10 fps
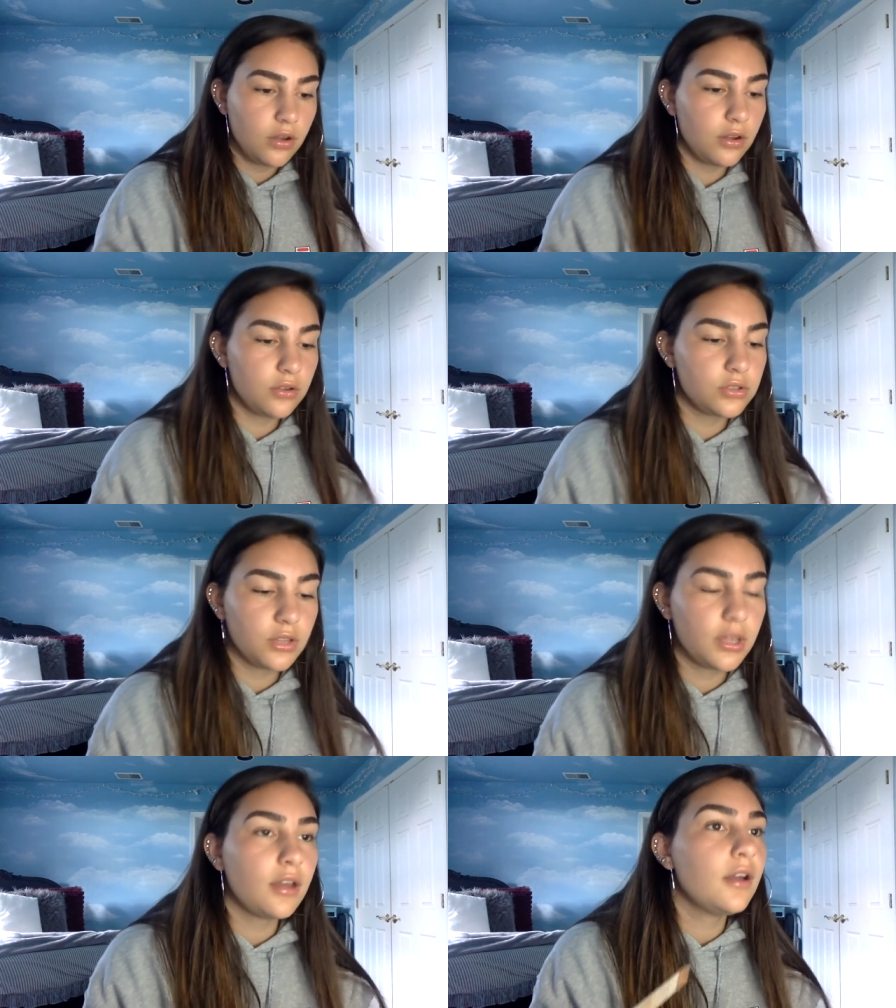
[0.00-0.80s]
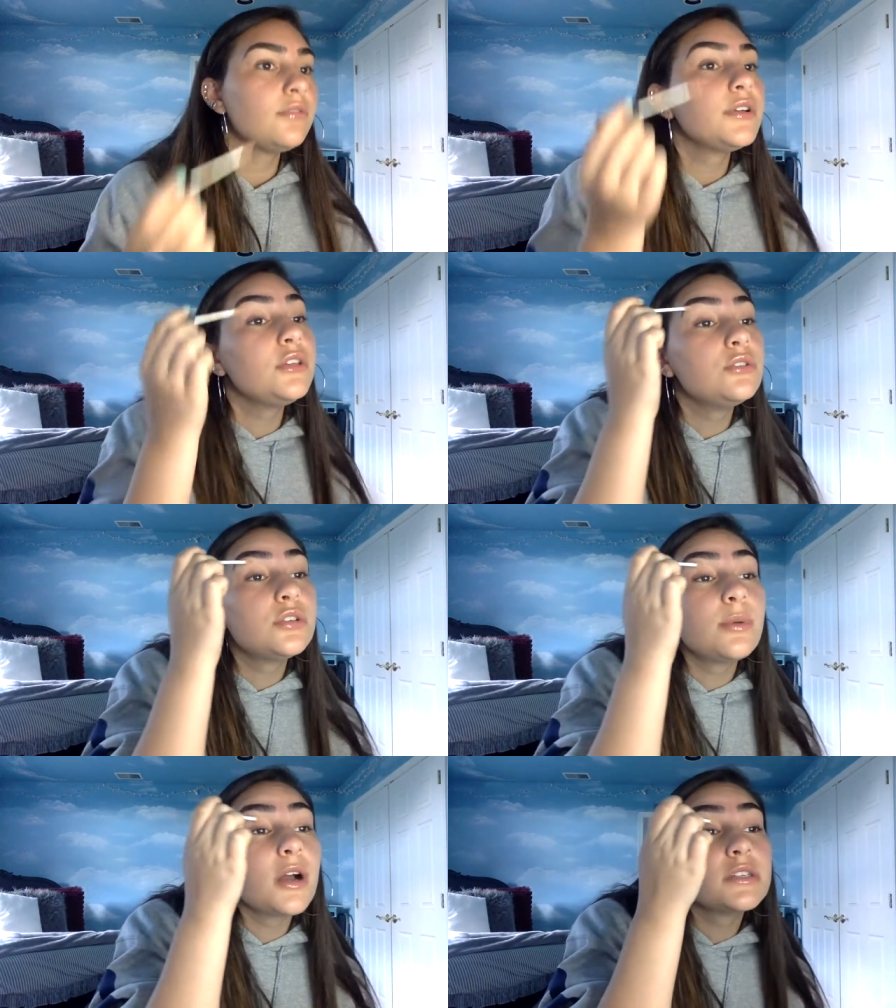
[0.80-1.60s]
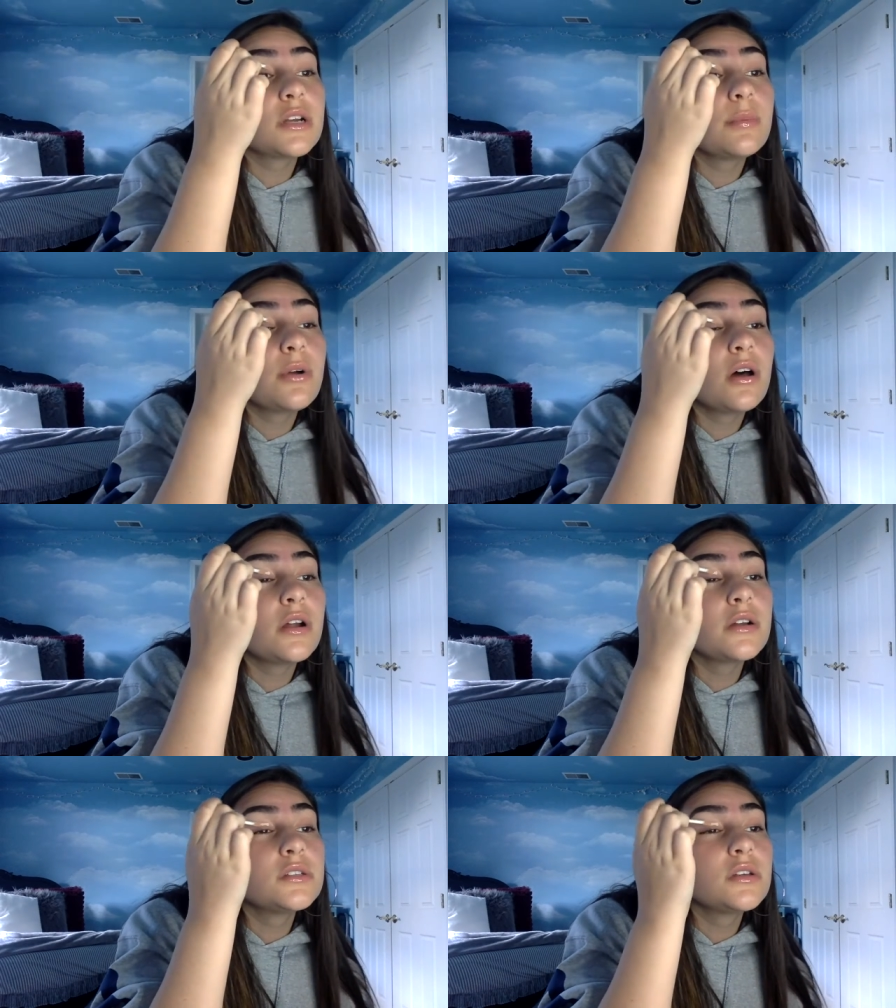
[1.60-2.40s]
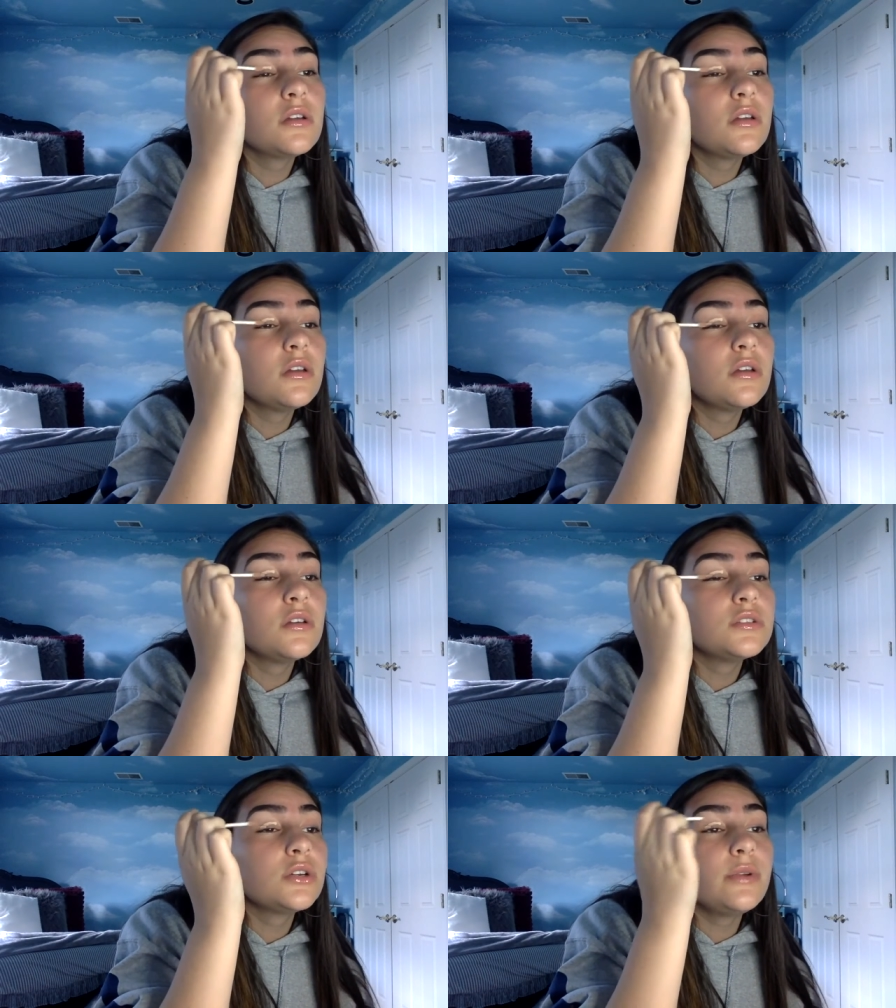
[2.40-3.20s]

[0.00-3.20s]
Also, like every YouTuber has like a product. So